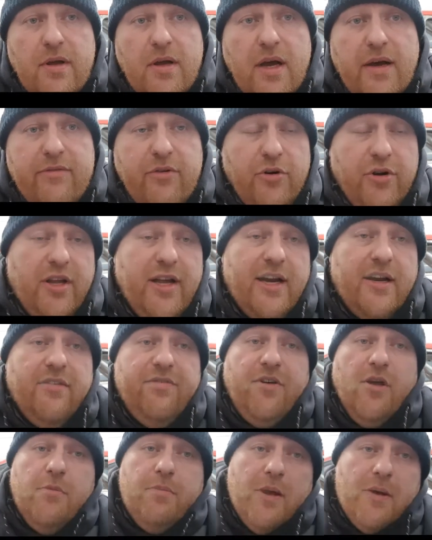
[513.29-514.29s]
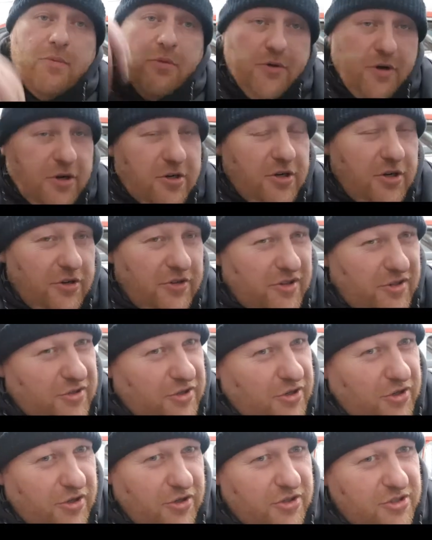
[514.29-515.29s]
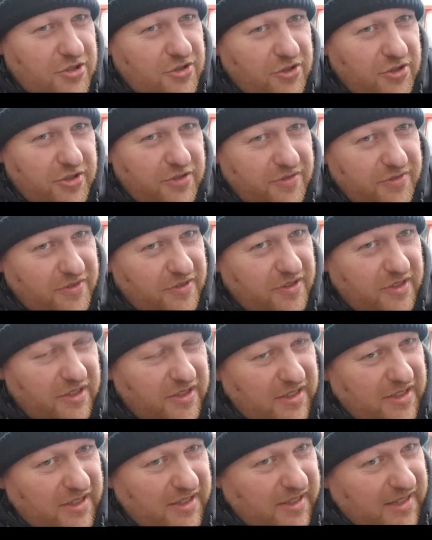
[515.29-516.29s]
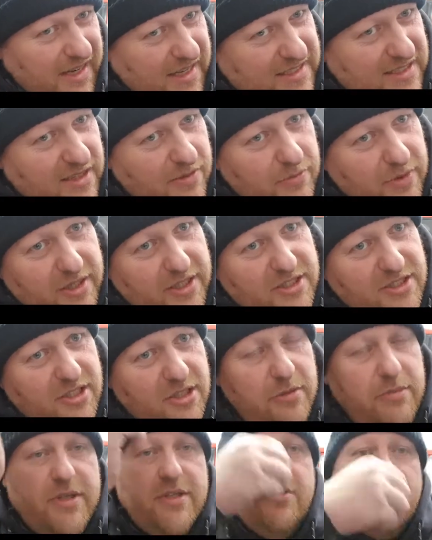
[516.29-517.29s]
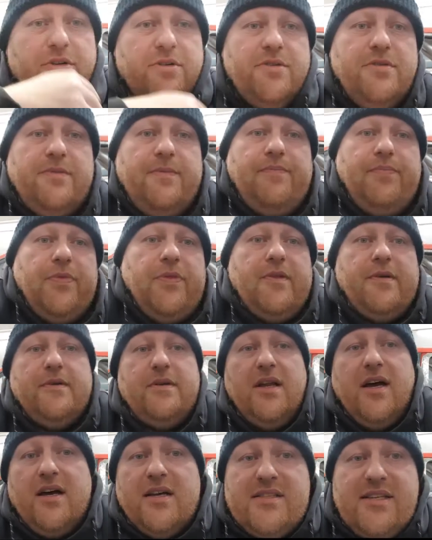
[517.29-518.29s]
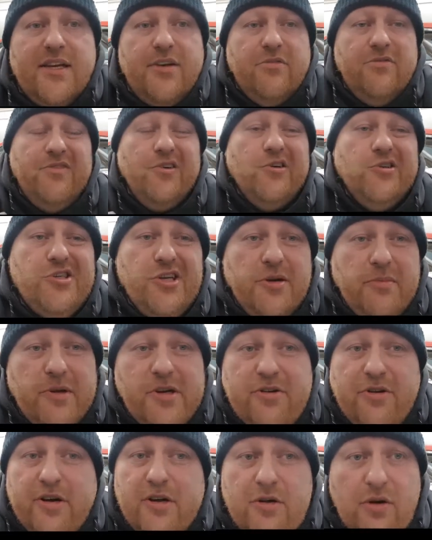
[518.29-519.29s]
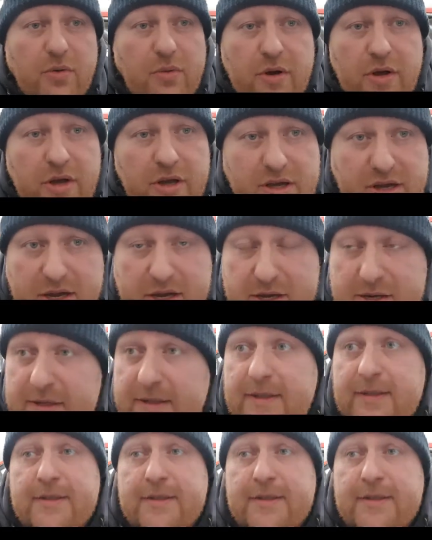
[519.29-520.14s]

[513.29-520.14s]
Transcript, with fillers: I've already had a few people knocking on the door, sort of asking when it's going to be done. Like I said, unfortunately, I'm a critical worker.